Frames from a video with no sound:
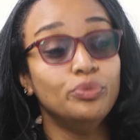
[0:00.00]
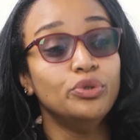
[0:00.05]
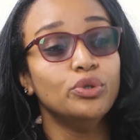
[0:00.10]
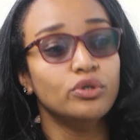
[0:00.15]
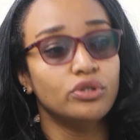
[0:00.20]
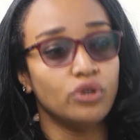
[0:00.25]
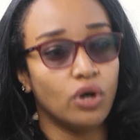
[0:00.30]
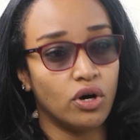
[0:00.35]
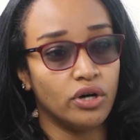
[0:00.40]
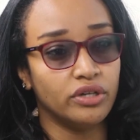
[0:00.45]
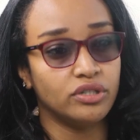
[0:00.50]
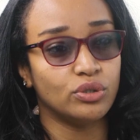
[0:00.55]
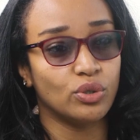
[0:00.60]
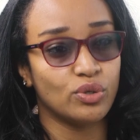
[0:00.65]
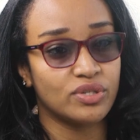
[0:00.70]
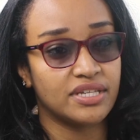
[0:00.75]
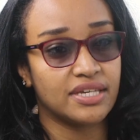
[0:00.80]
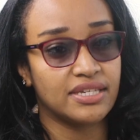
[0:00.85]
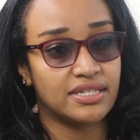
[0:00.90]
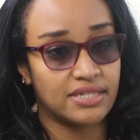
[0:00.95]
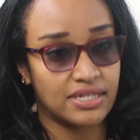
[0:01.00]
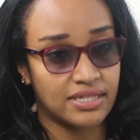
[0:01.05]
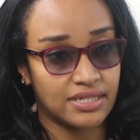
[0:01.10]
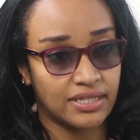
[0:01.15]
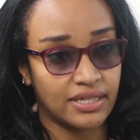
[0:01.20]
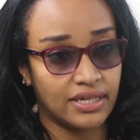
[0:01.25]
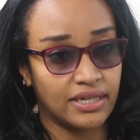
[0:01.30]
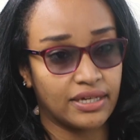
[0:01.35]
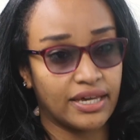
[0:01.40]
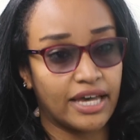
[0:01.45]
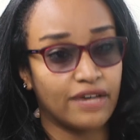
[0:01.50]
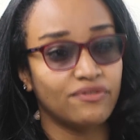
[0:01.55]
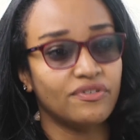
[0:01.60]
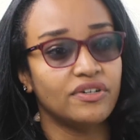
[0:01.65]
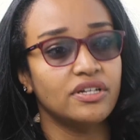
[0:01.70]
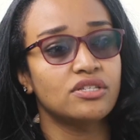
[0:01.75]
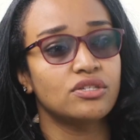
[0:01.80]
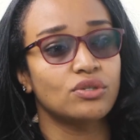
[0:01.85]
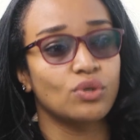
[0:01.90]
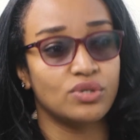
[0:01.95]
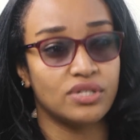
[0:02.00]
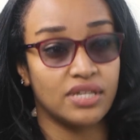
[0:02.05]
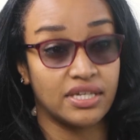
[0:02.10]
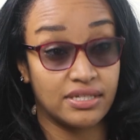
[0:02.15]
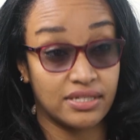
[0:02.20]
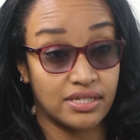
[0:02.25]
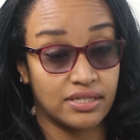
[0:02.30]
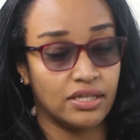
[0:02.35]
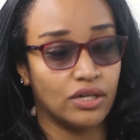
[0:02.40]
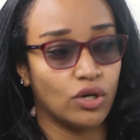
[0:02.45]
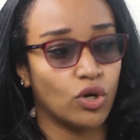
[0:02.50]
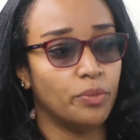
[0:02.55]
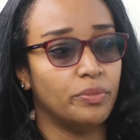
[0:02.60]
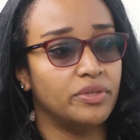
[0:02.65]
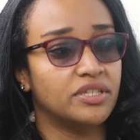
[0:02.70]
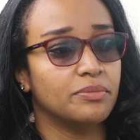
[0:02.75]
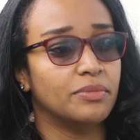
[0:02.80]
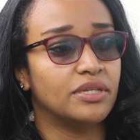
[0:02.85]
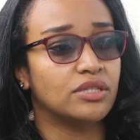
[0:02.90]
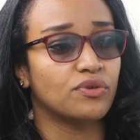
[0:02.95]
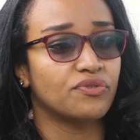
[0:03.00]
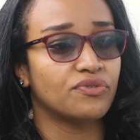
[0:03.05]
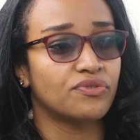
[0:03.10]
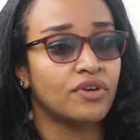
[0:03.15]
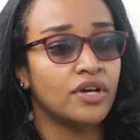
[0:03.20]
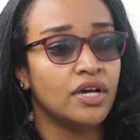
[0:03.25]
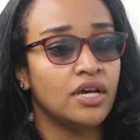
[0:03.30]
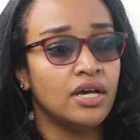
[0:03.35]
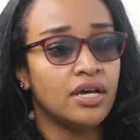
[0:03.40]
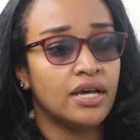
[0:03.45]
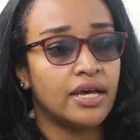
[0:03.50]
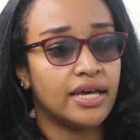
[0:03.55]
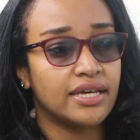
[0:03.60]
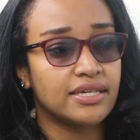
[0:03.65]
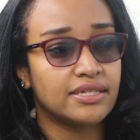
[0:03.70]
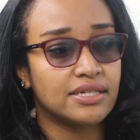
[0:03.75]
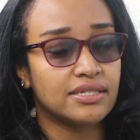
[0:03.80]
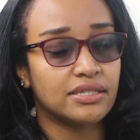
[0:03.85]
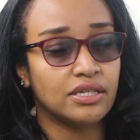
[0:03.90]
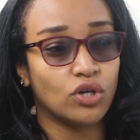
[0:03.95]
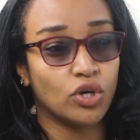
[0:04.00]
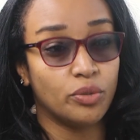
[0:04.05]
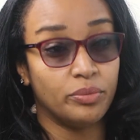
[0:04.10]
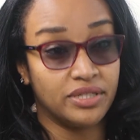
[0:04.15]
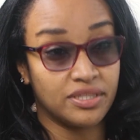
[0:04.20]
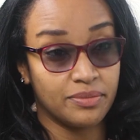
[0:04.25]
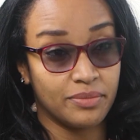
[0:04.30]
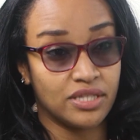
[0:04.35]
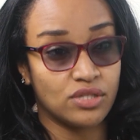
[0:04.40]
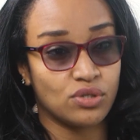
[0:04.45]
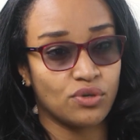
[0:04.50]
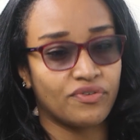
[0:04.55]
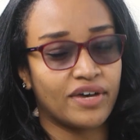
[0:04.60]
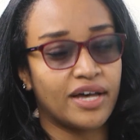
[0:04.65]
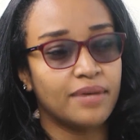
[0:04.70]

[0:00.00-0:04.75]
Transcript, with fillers: build on those existing efforts, those existing commitment of existing commitment of